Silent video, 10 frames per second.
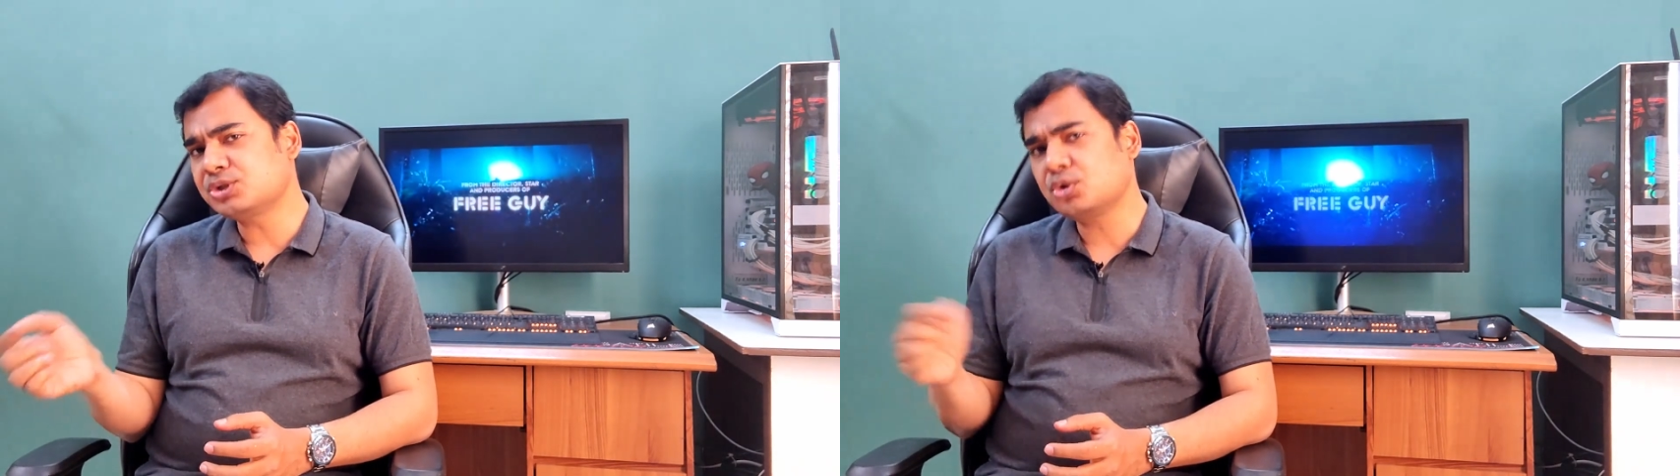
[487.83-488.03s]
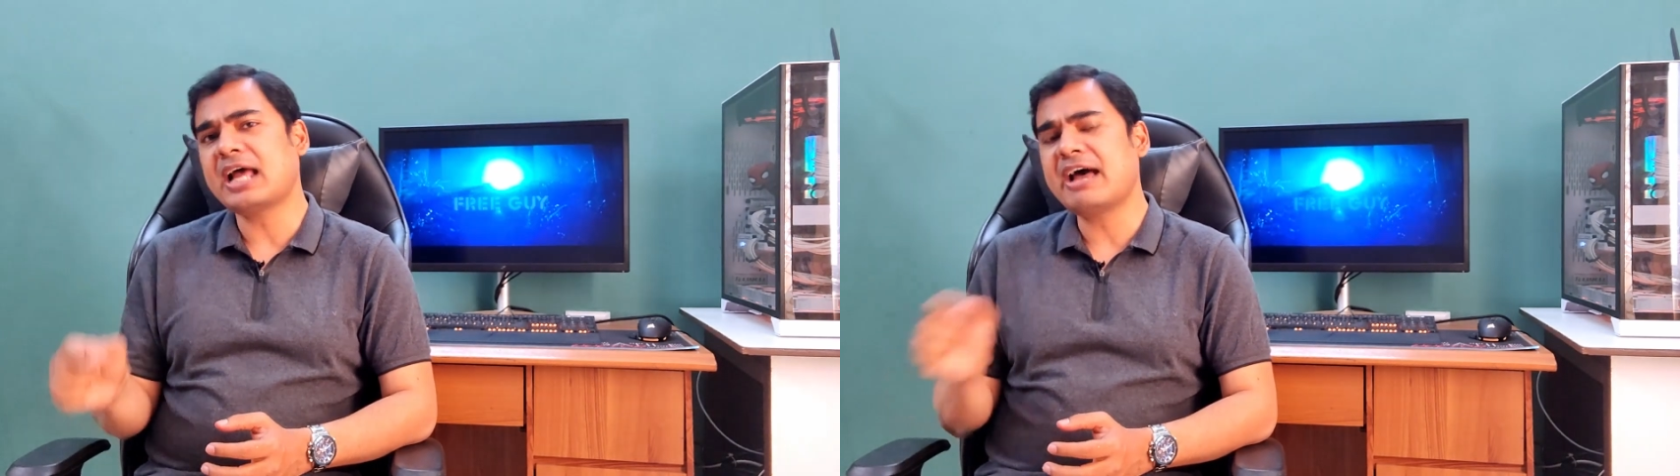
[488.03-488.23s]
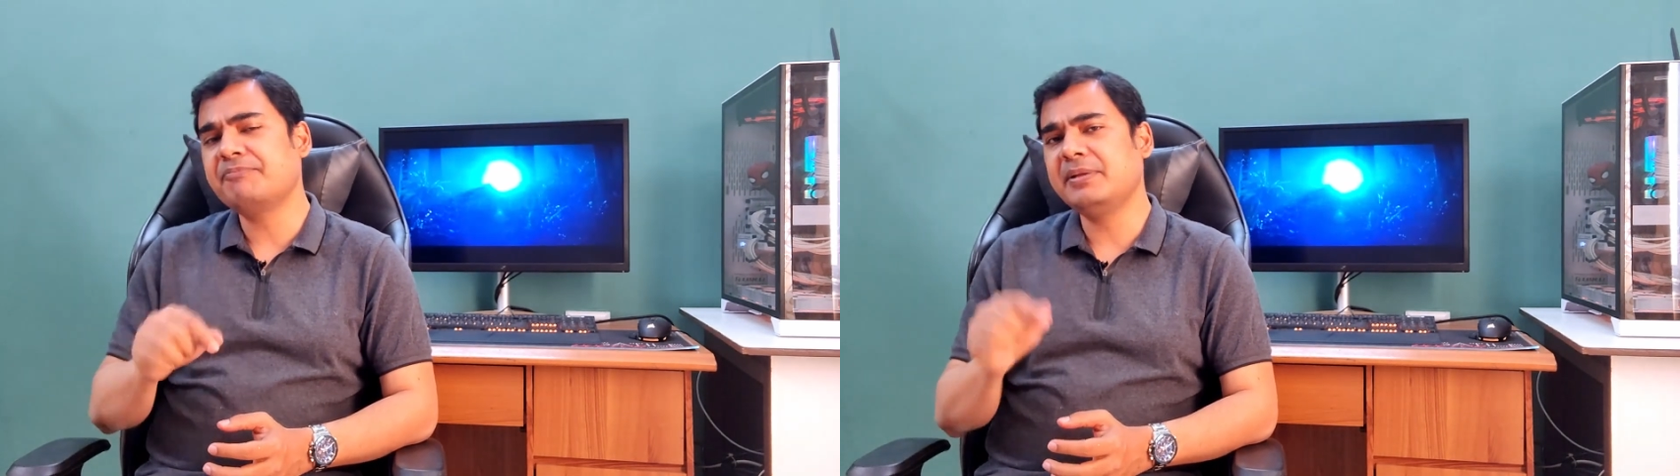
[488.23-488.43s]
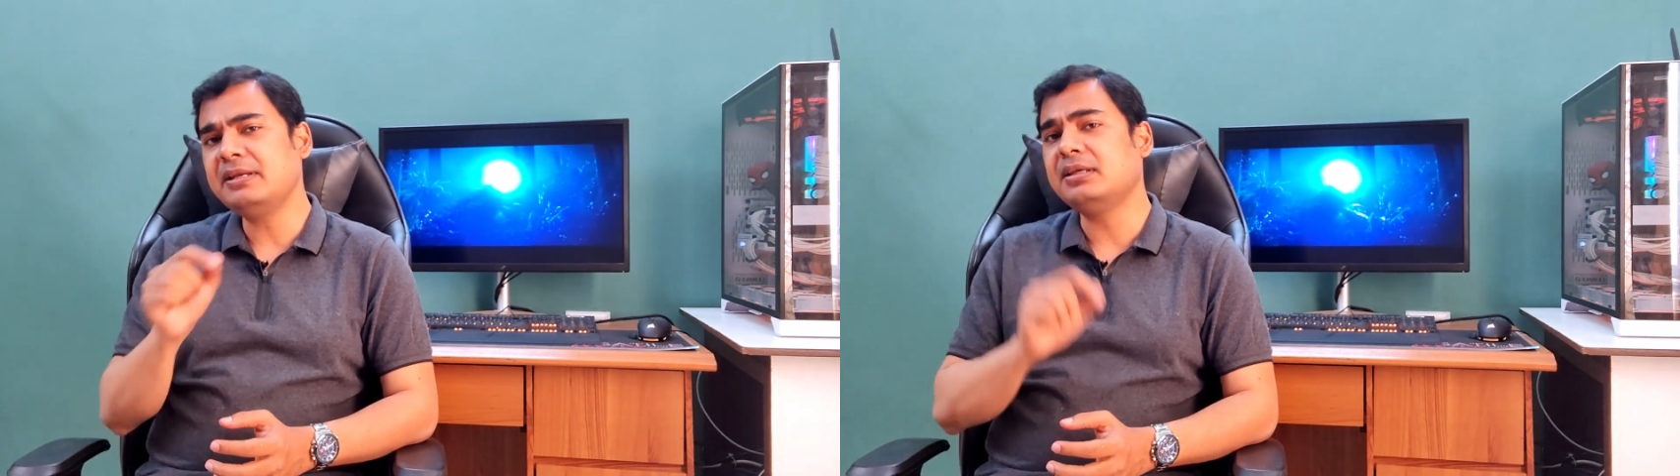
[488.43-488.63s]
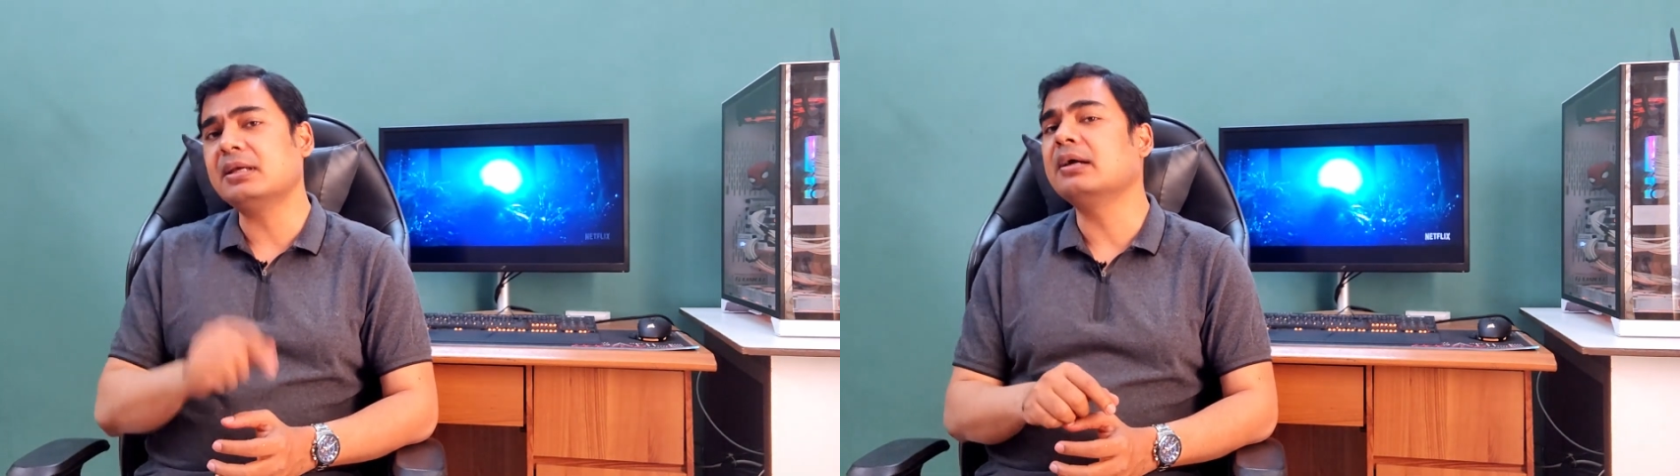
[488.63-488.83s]
should have
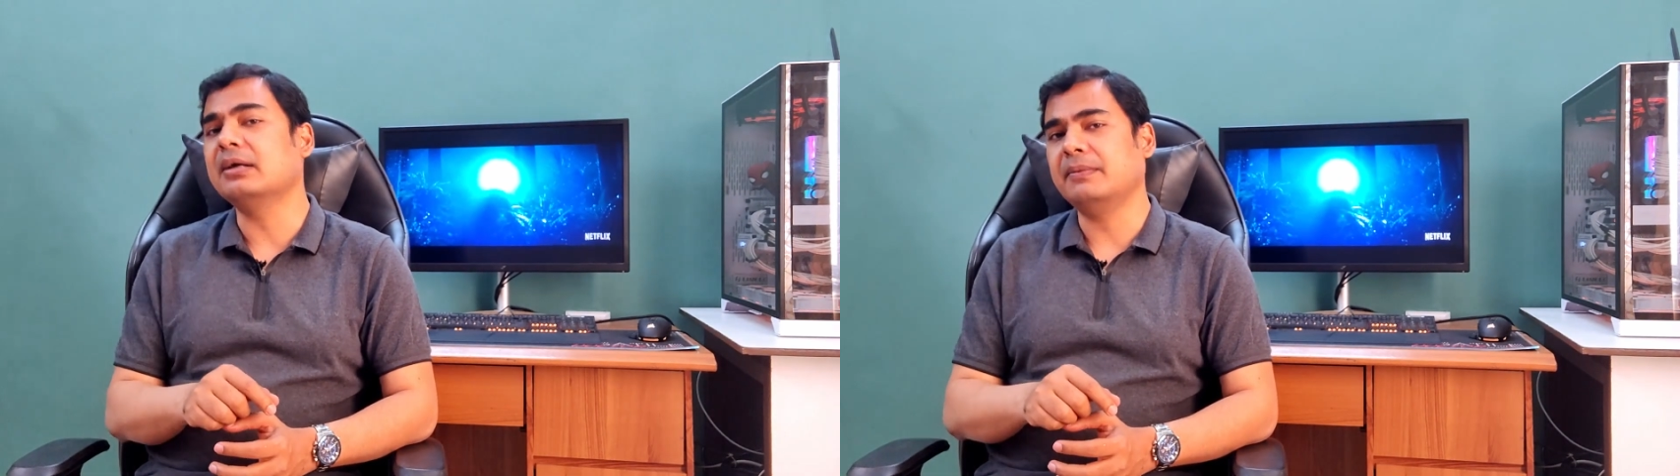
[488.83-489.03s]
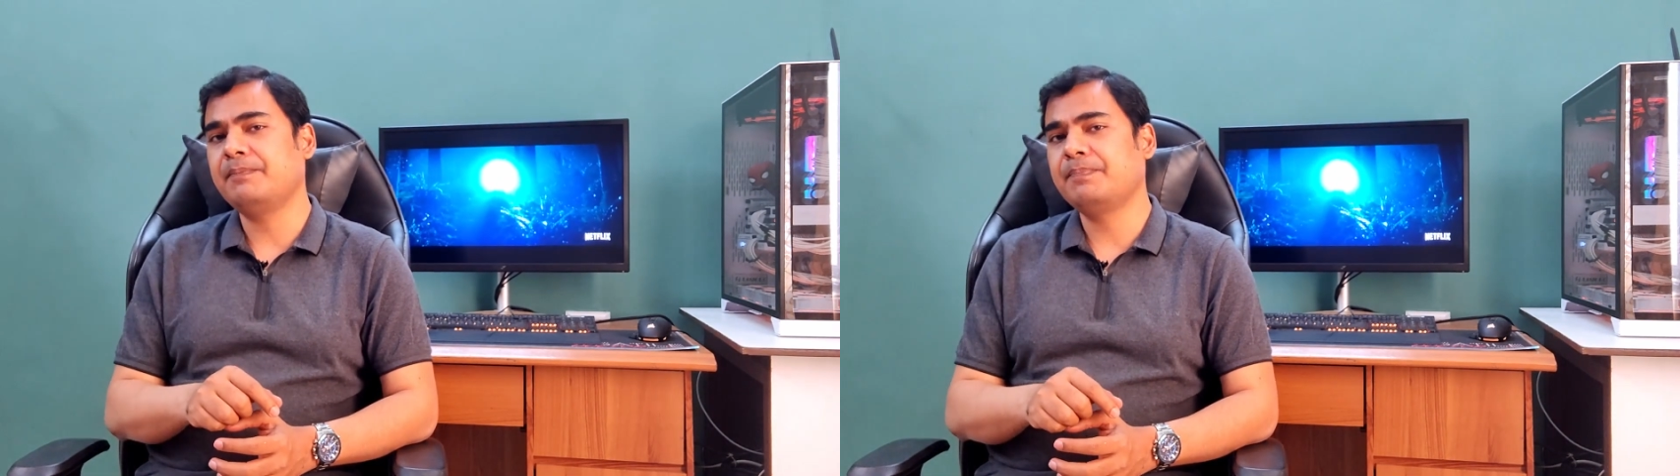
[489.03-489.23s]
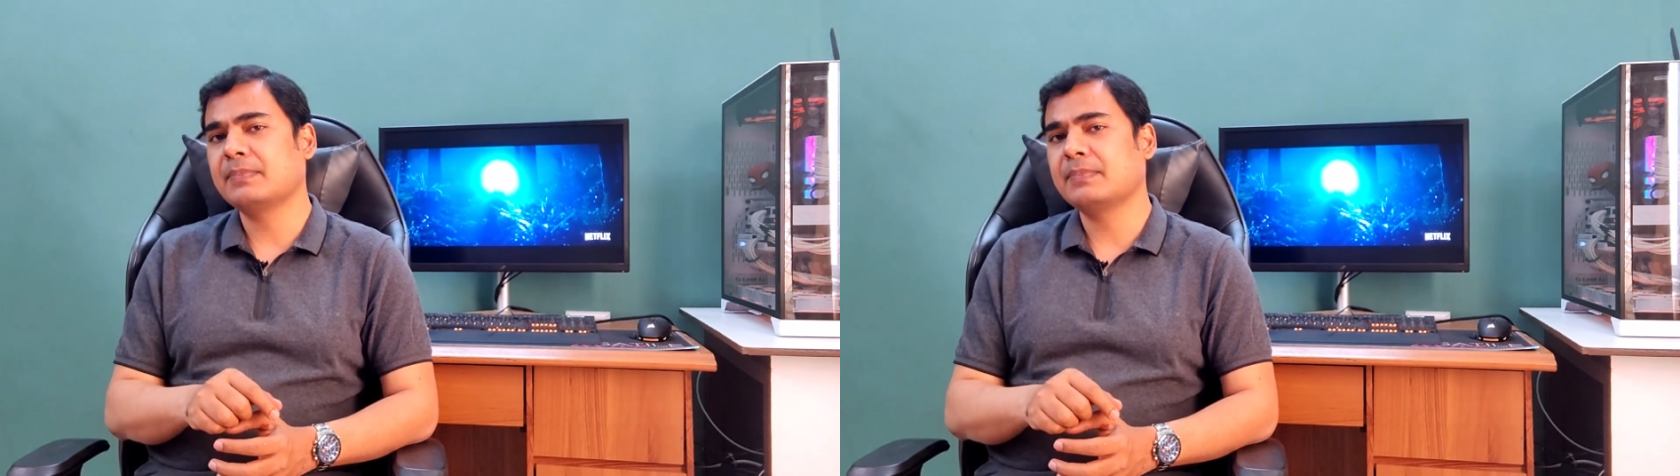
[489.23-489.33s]
been younger.